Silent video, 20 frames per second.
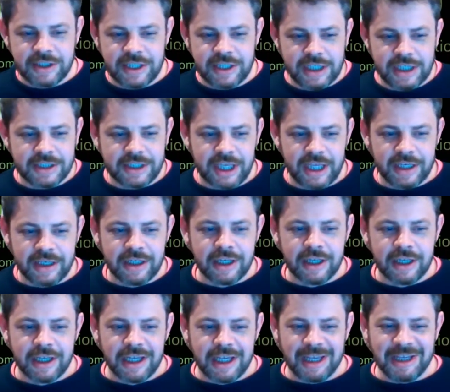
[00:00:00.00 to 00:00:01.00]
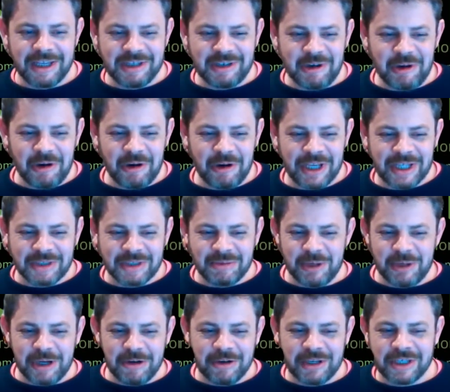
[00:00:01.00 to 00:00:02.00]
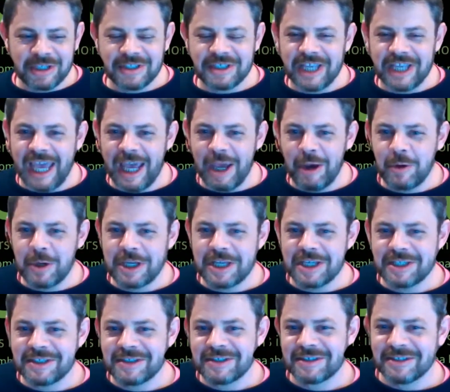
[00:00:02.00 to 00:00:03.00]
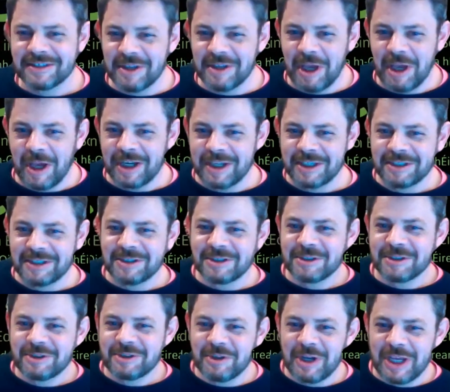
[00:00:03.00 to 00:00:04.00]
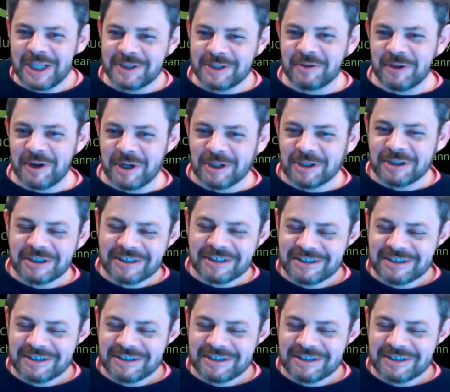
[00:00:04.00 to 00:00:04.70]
6 then. In your experience, how is knowledge transferred?